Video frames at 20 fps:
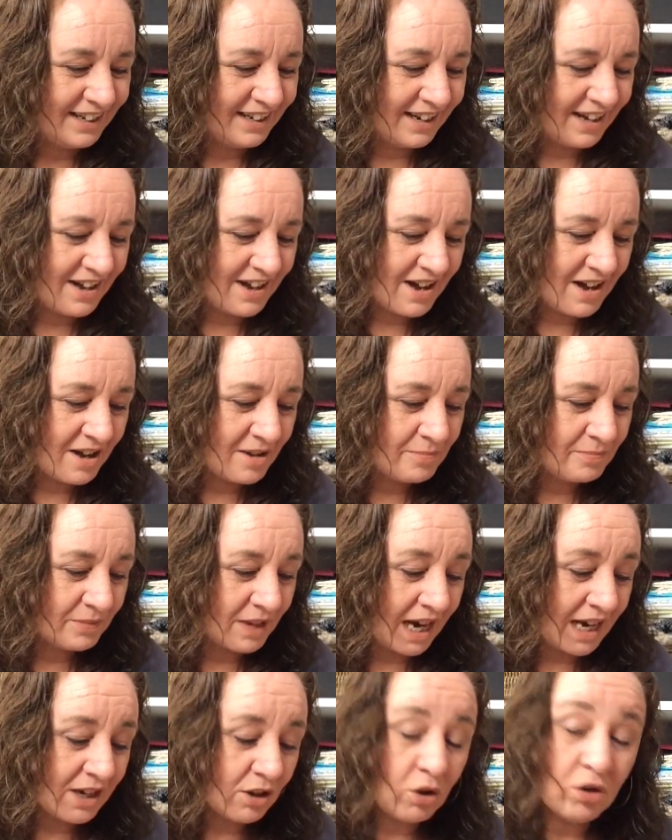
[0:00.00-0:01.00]

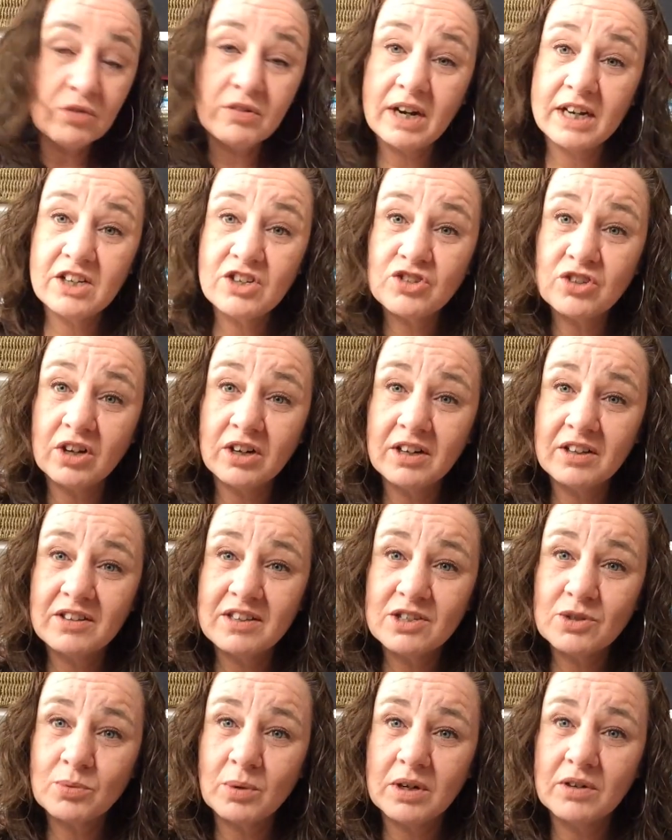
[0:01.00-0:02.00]
I already started
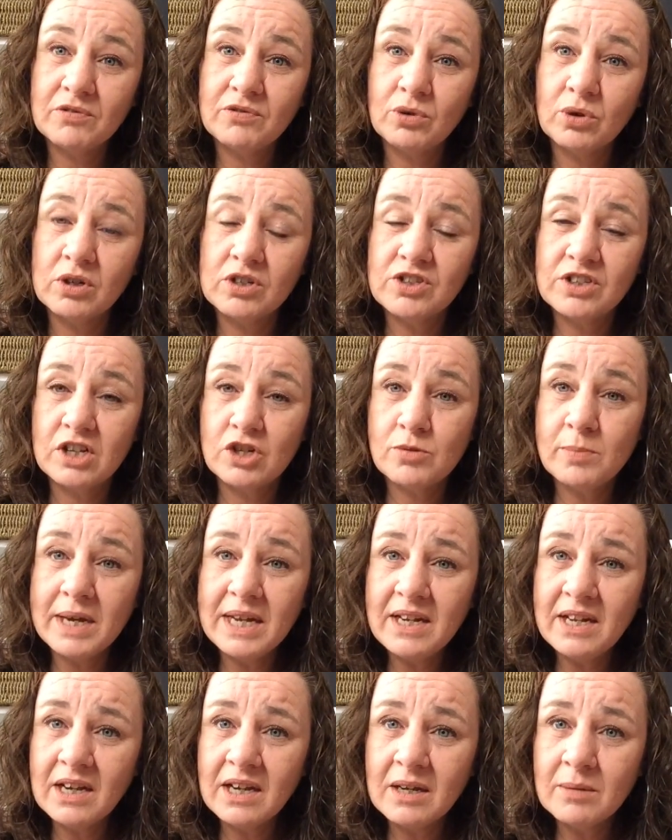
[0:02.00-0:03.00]
this one for Stitch
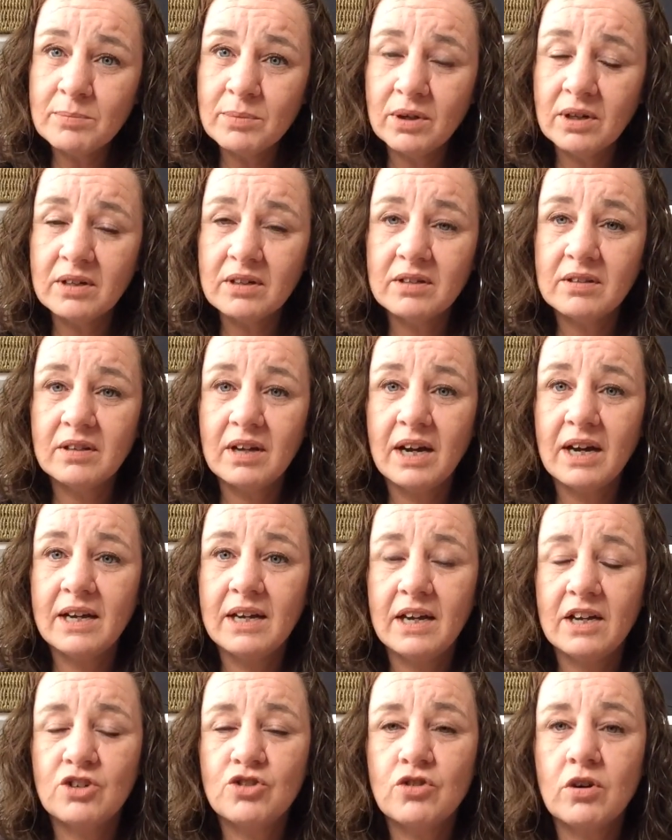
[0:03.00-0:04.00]
Mania, but I
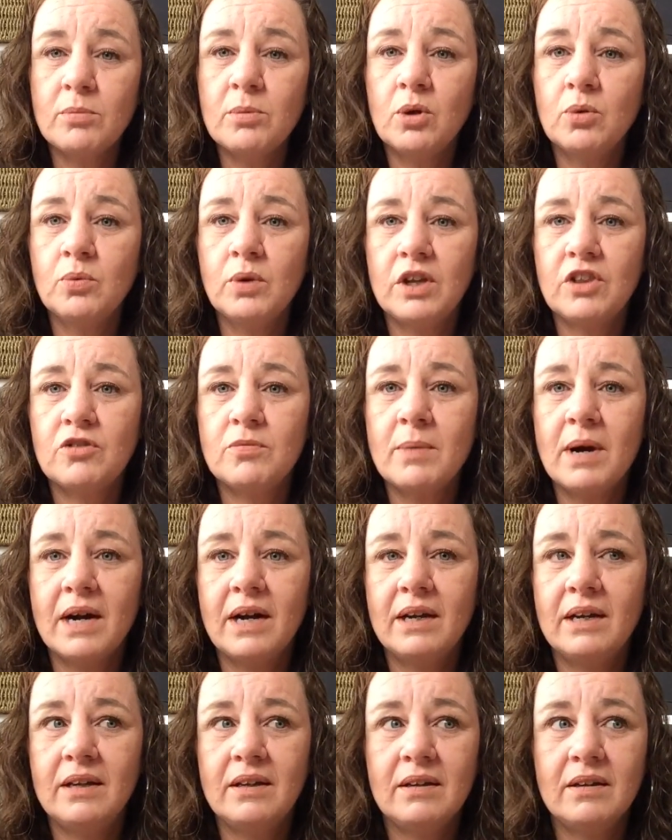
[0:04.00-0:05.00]
had trouble with
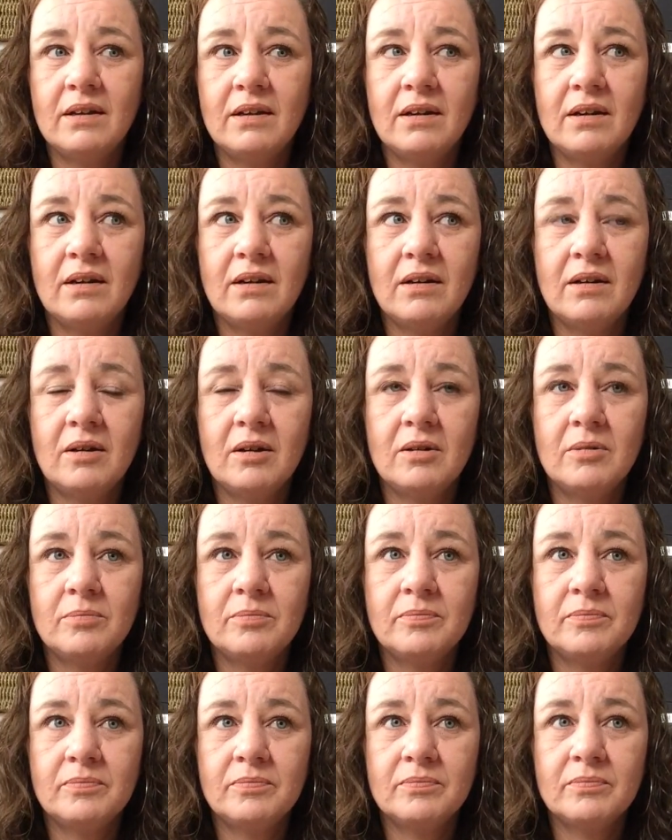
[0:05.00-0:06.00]
my
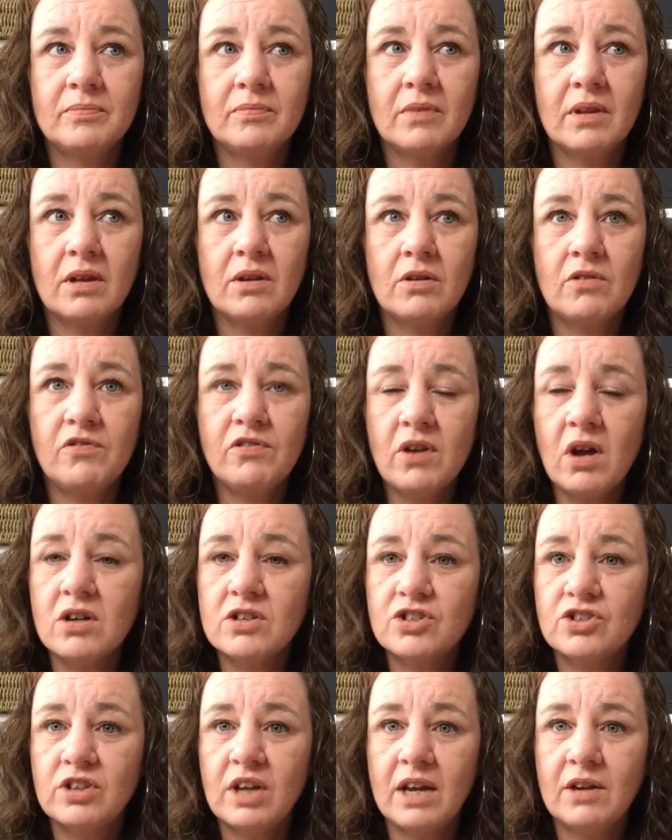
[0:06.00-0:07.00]

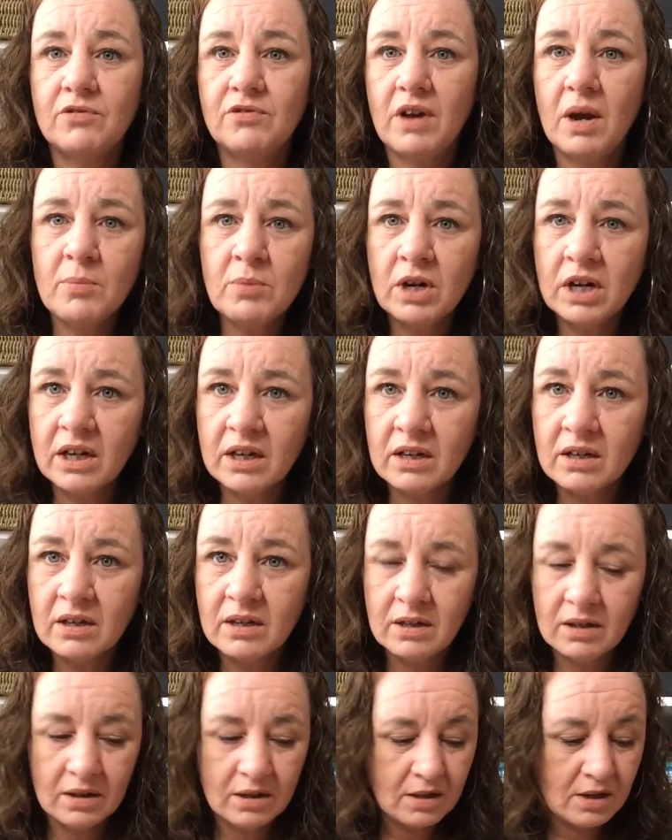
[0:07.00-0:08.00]
floss and fabric.
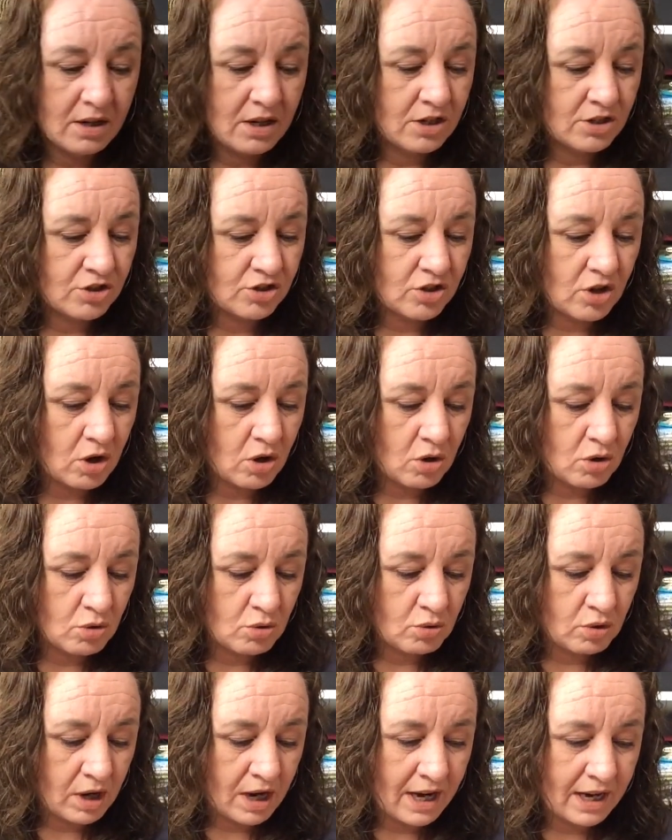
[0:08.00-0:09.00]

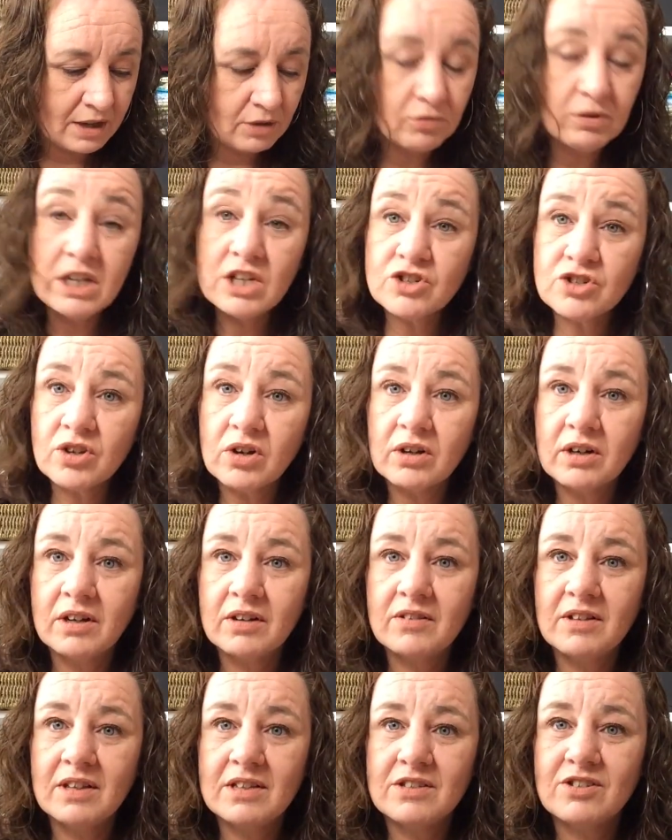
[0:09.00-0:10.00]
So I
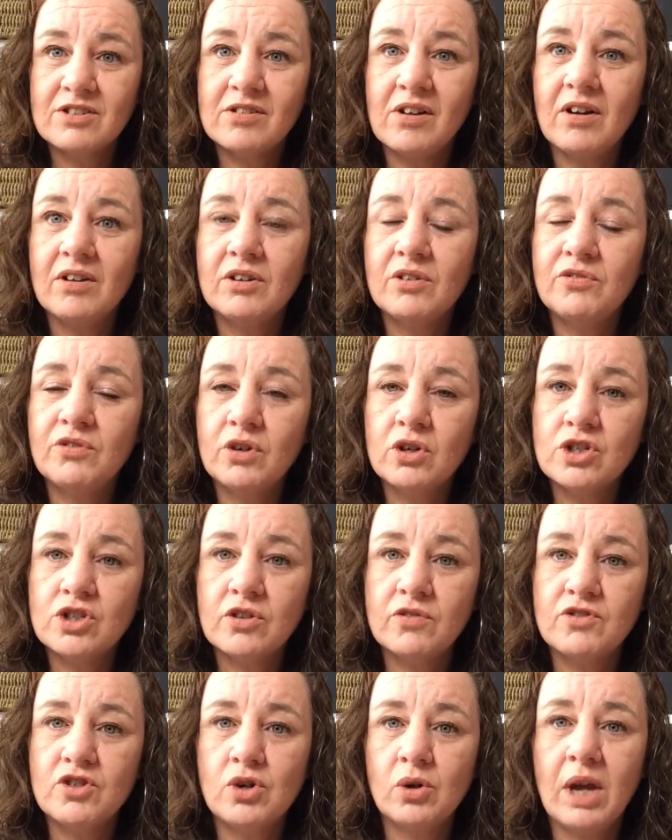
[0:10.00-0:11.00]
restarted this on the 1st
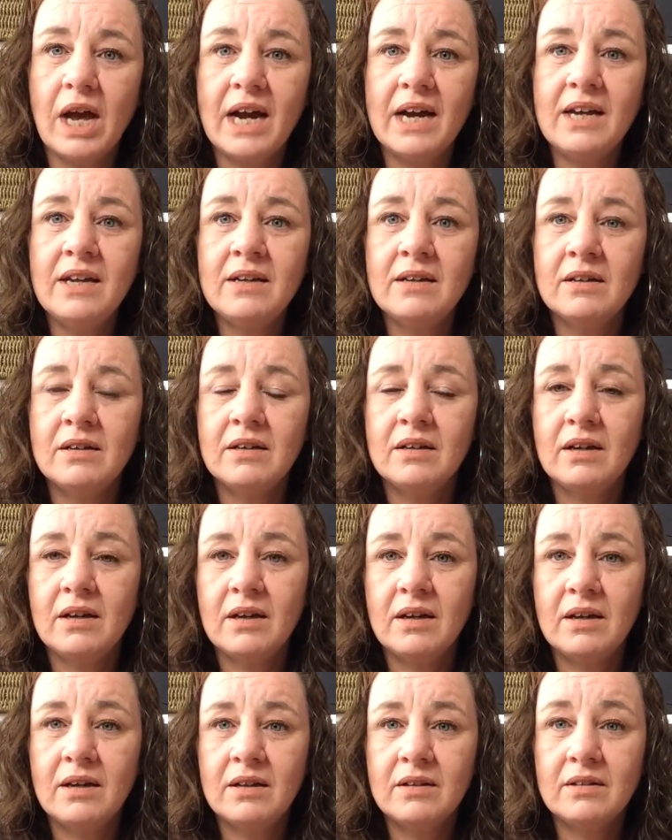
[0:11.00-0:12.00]
of July,
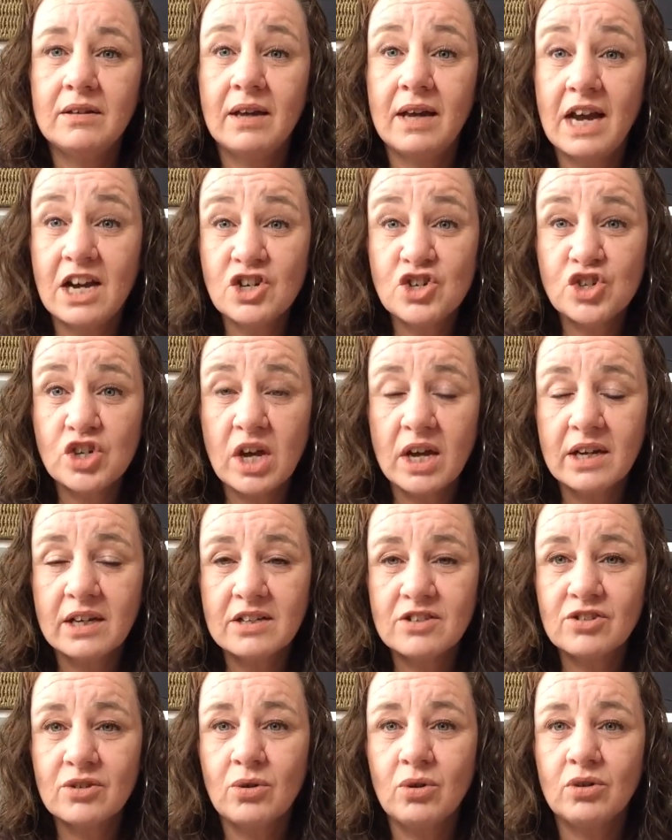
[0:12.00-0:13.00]
and the hashtag
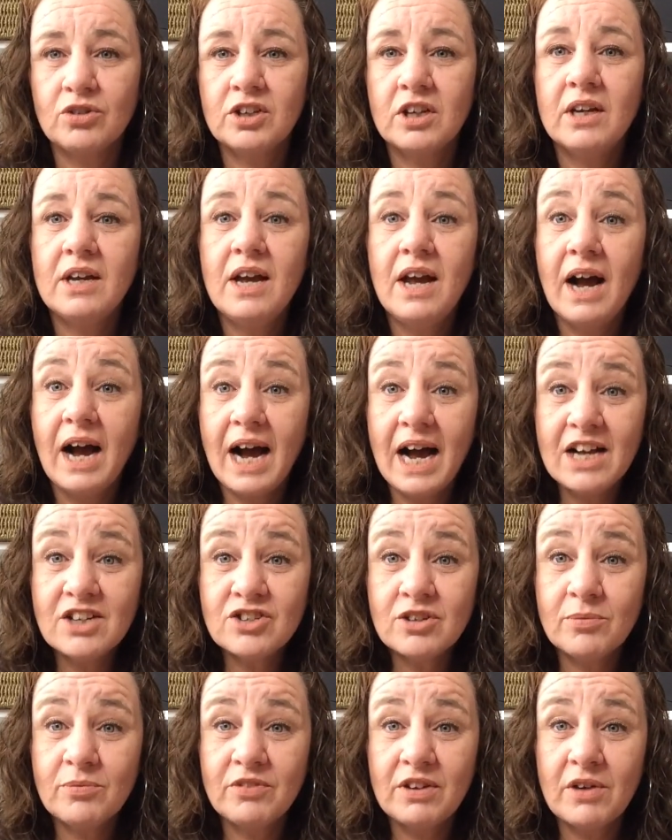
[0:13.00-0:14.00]
is called
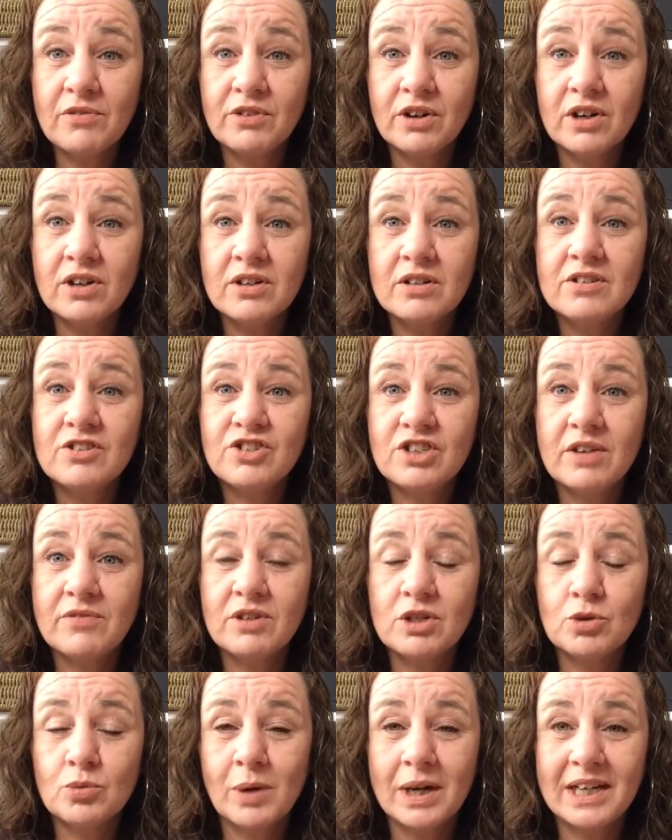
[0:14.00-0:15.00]

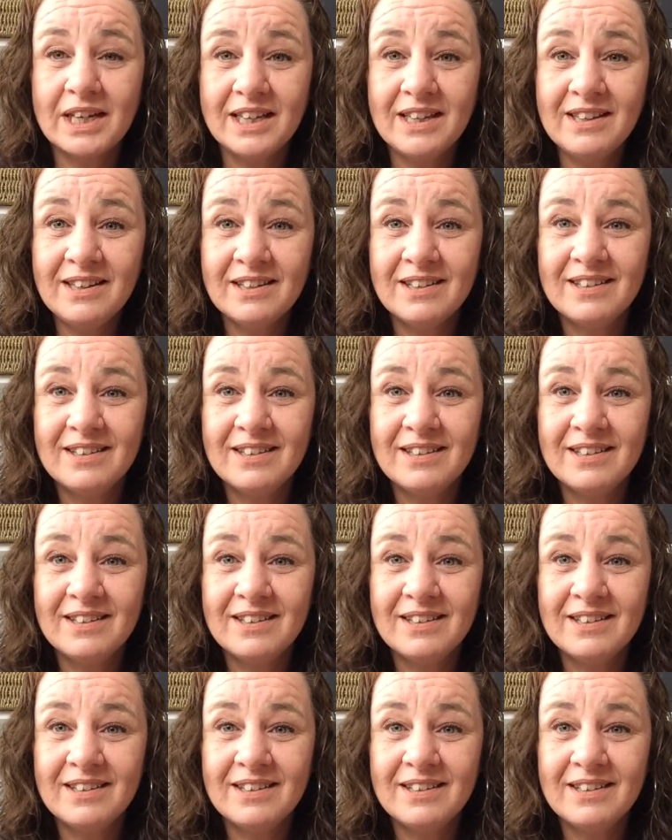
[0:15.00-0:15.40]
HasemPfeffer720.